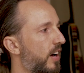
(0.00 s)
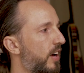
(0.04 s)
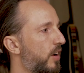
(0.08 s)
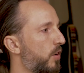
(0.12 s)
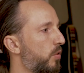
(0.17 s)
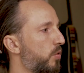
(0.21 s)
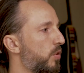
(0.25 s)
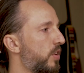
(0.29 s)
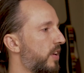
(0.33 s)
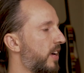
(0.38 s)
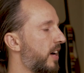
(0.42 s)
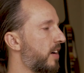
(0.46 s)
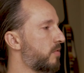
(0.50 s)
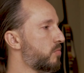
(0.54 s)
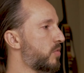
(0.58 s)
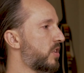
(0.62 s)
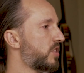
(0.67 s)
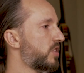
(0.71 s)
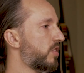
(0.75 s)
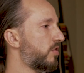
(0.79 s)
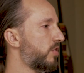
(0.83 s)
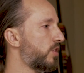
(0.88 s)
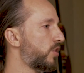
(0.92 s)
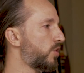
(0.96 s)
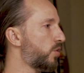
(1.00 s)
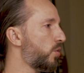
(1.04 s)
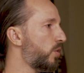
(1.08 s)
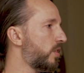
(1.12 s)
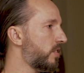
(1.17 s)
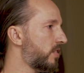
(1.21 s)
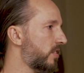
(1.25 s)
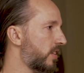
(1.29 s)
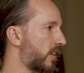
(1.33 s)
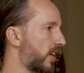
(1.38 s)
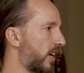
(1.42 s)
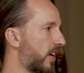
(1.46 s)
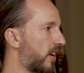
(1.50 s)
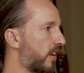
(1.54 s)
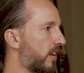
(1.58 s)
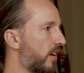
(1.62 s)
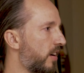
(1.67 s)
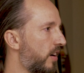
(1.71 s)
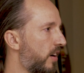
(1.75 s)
I don't really have much of a choice in it.